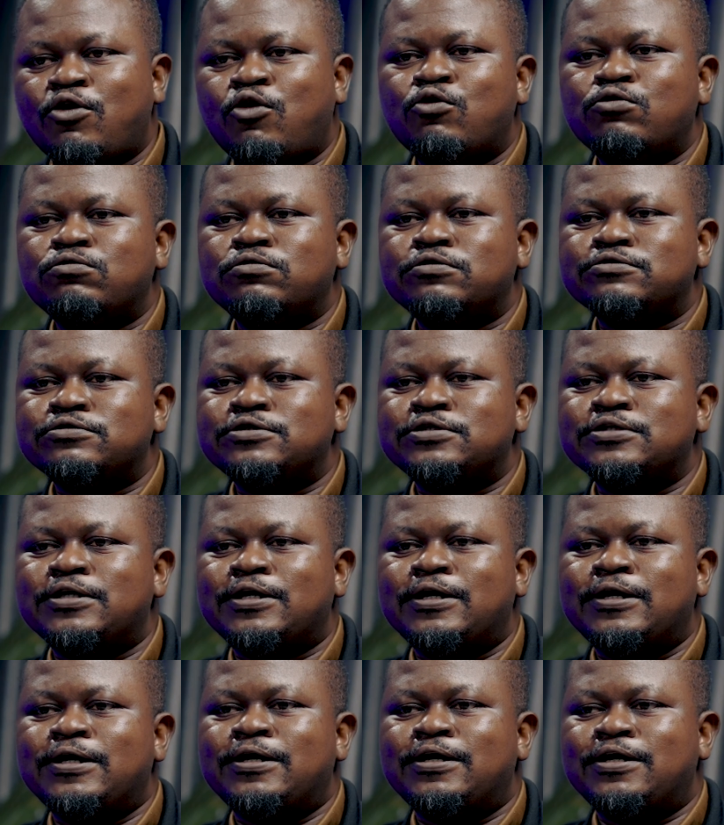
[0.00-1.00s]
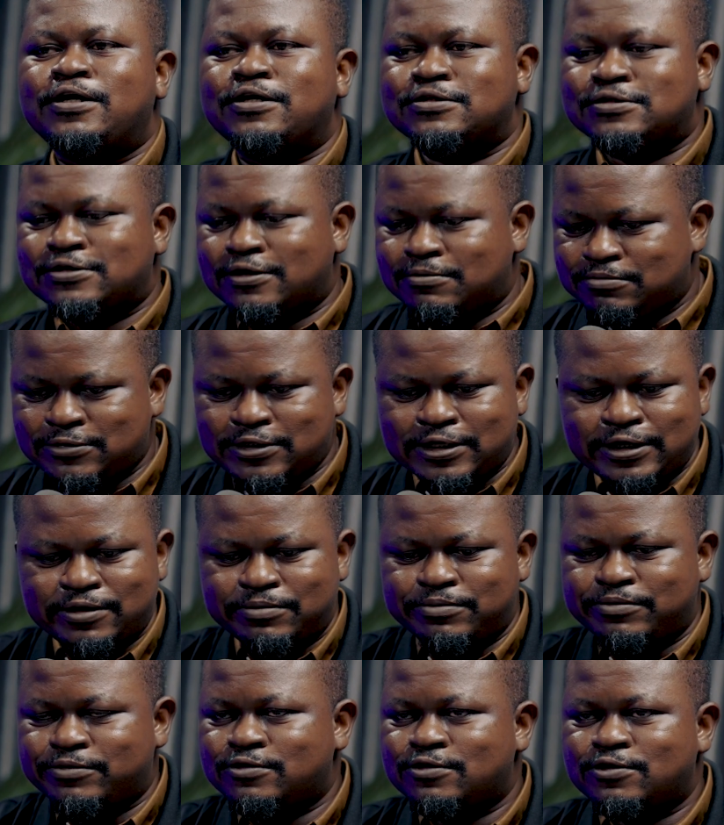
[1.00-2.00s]
hold
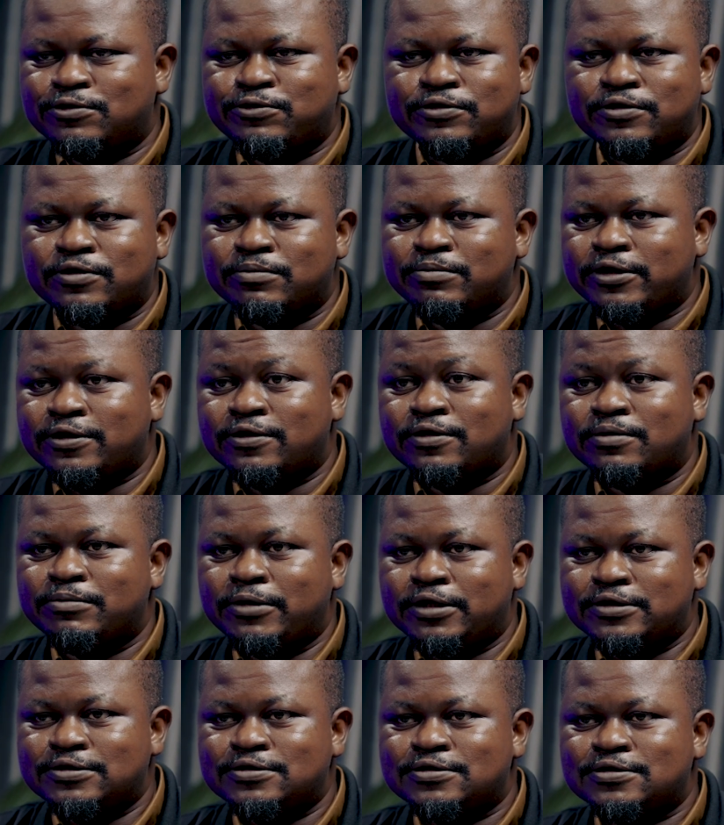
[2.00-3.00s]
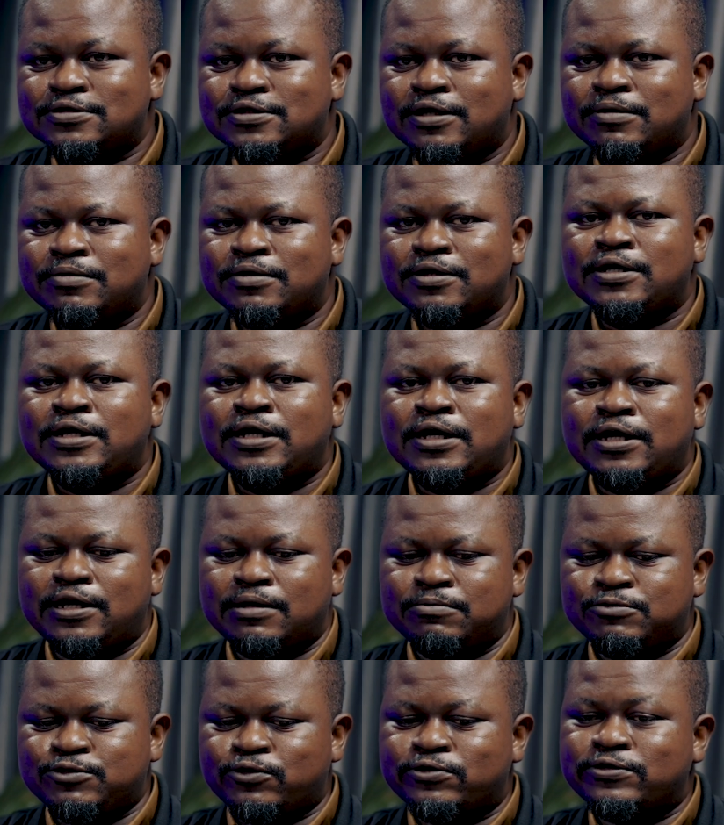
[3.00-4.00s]
sometime in the month, and
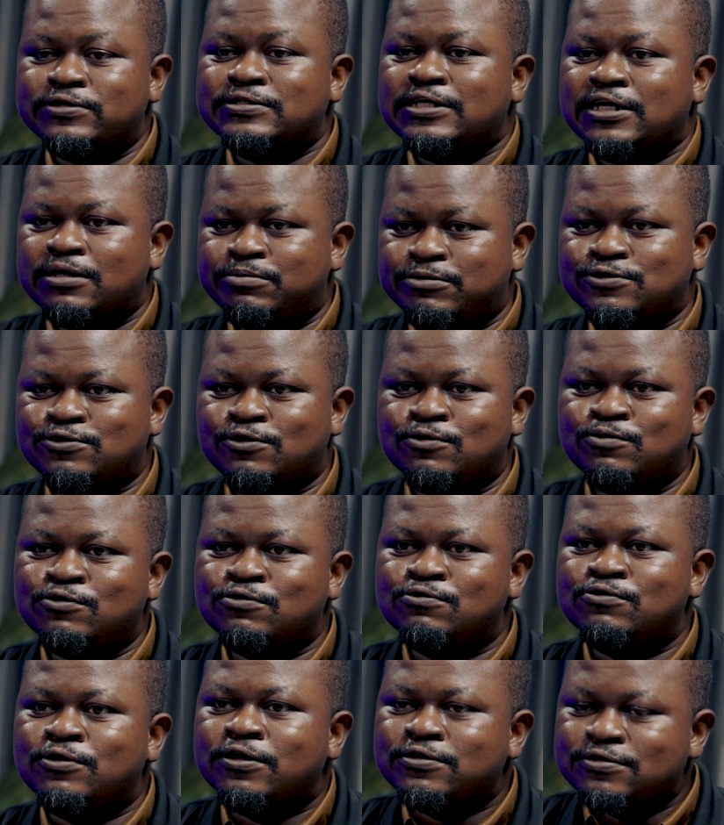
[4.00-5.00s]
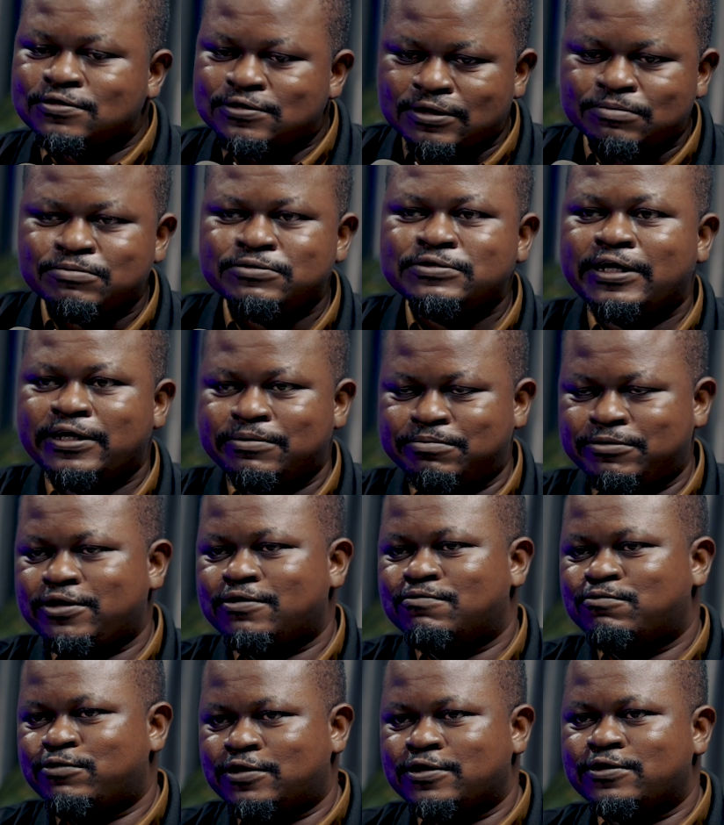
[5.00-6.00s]
I'm sure this episode will run sometime
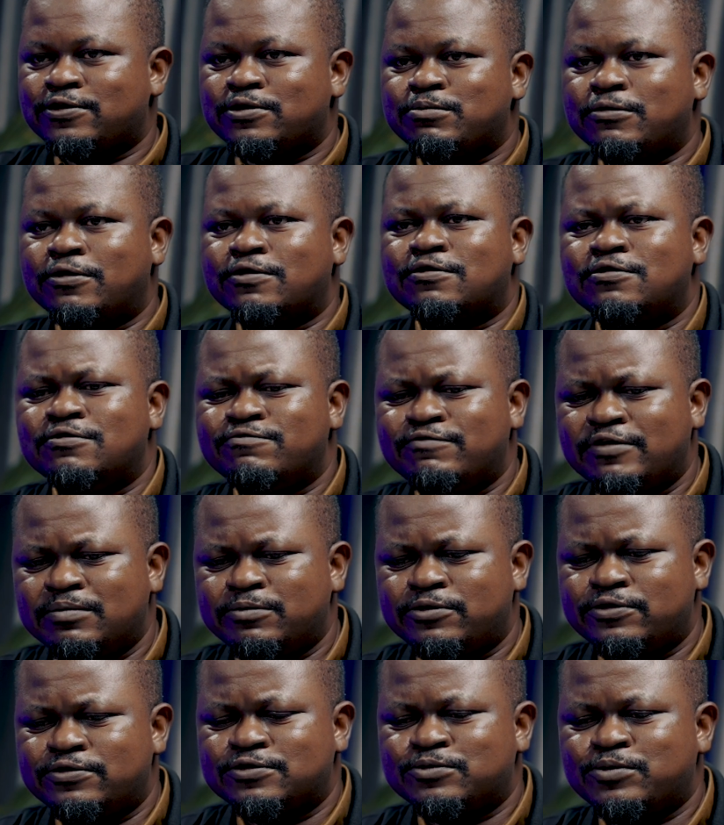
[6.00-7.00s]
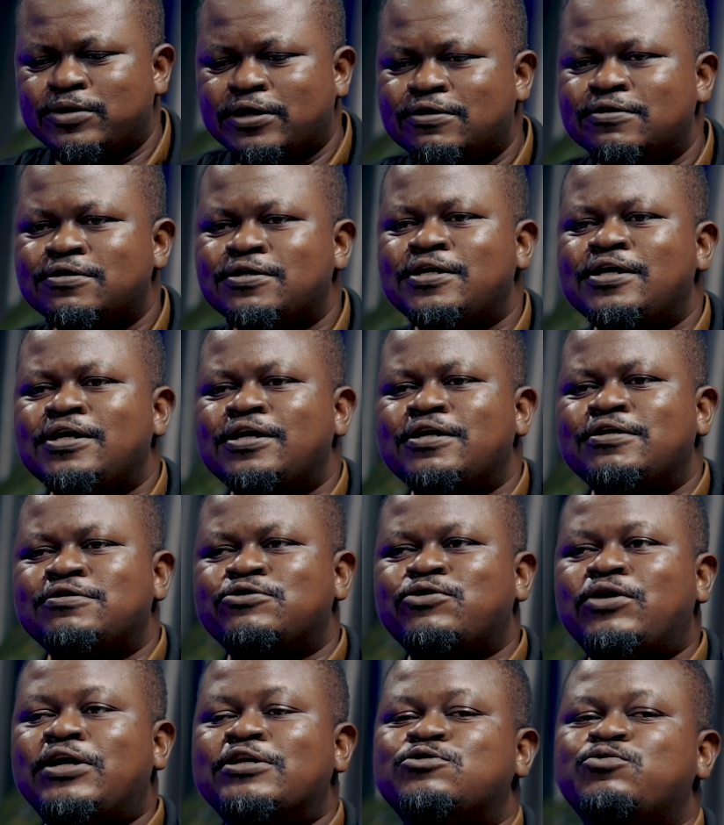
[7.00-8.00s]
within the month of November as well.
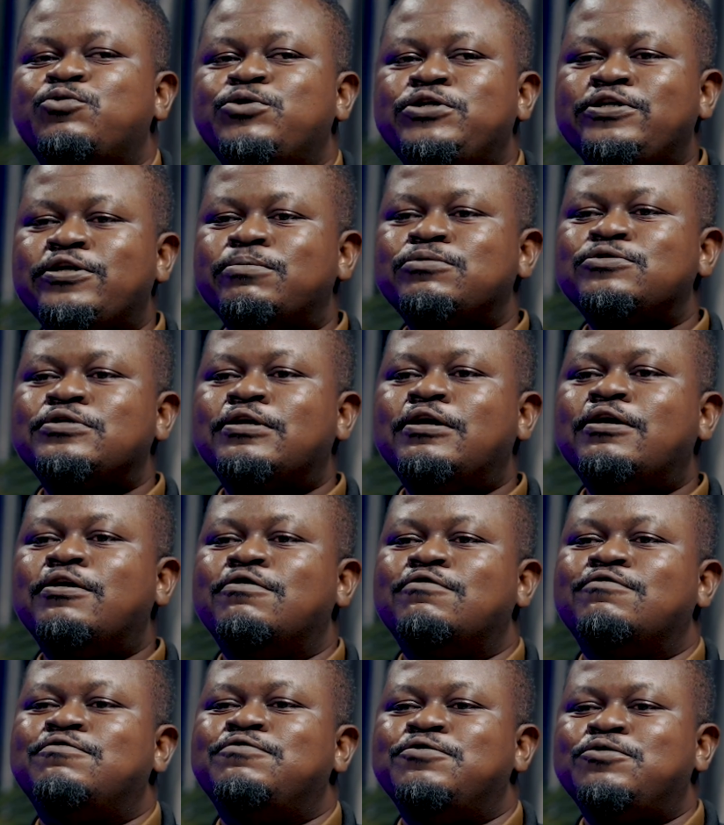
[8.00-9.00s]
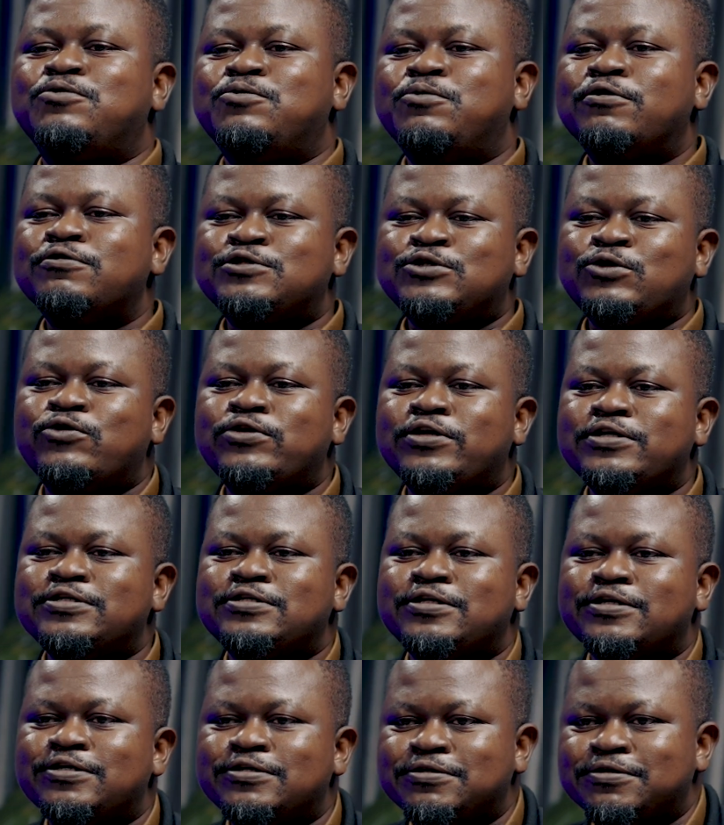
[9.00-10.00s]
So as we observe World Toilet
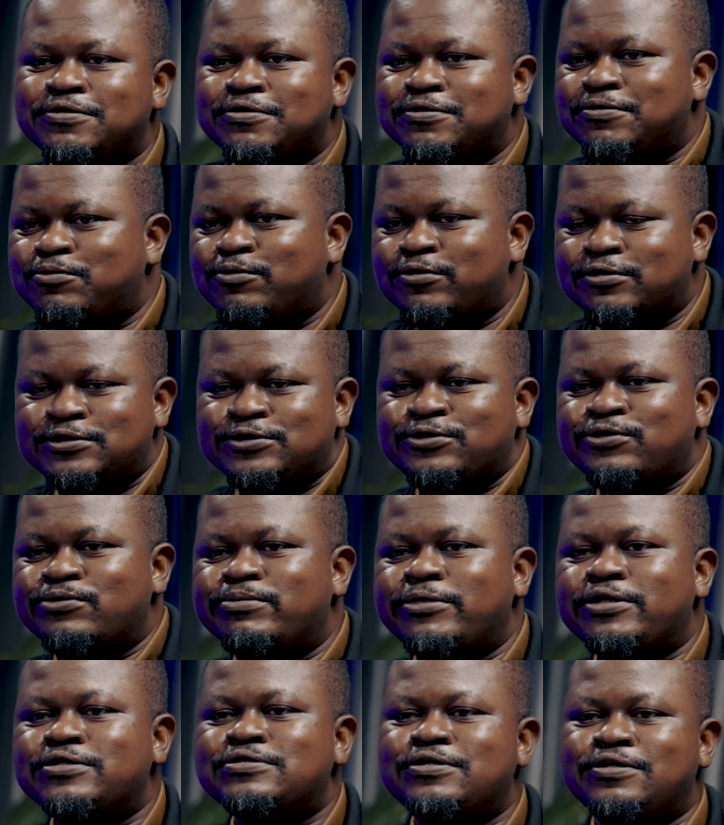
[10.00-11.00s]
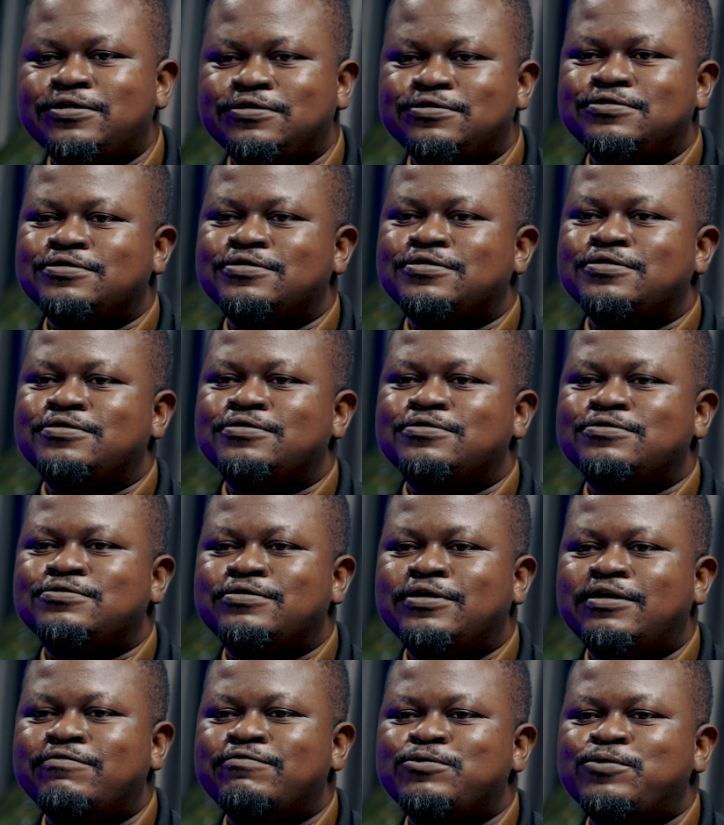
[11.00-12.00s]
Day, what's your message to
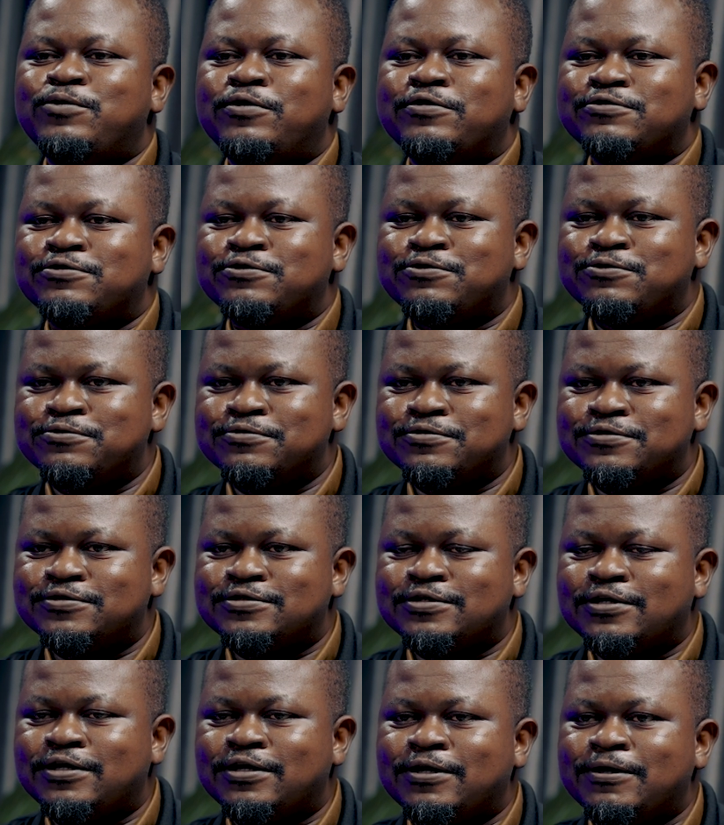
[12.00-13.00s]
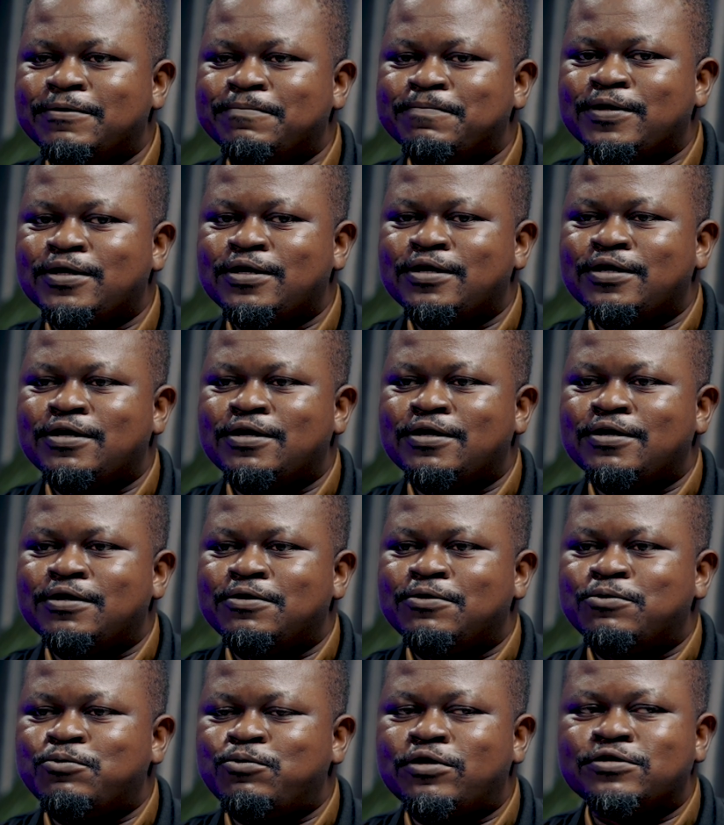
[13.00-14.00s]
everyone who is
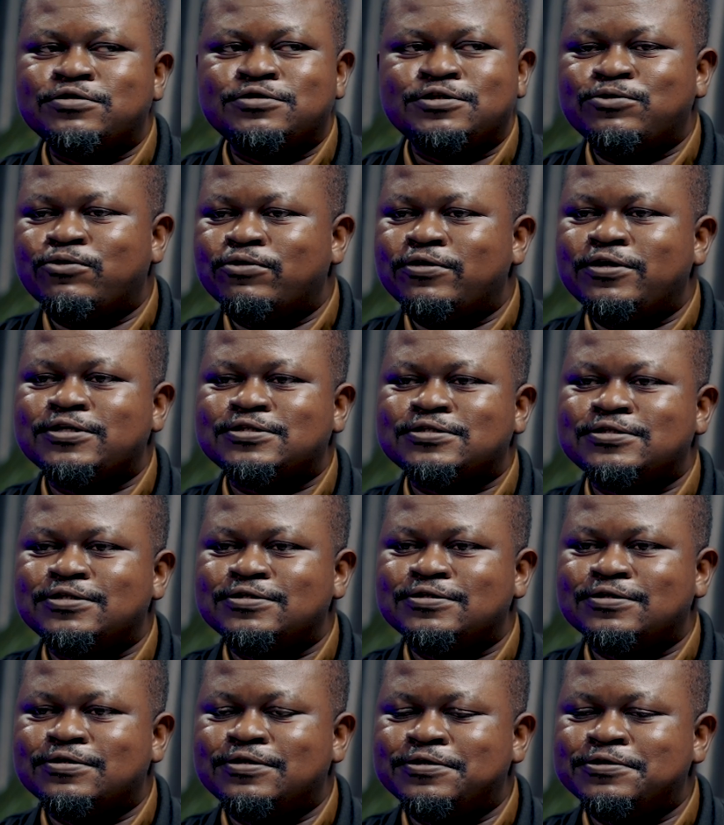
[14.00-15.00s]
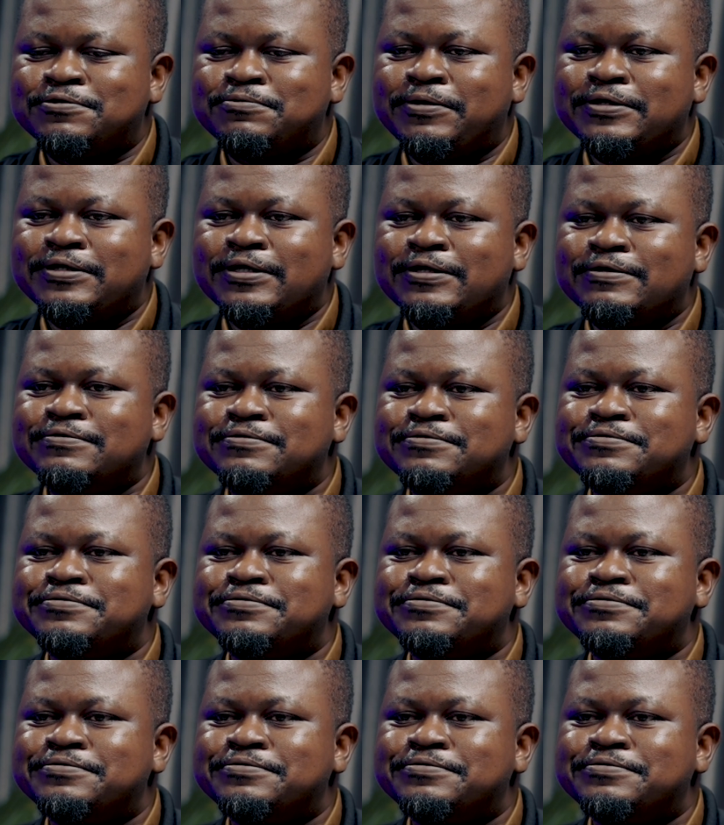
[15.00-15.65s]
watching or listening to this right now?